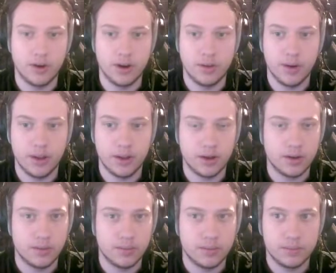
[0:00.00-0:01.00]
it, I think.
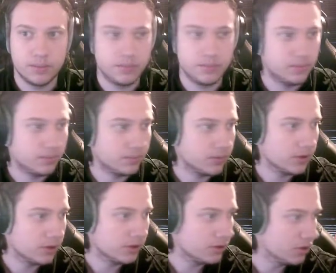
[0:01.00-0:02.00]

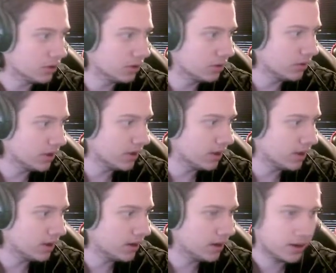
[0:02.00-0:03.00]
So,
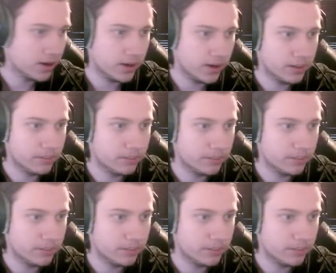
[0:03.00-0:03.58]
right,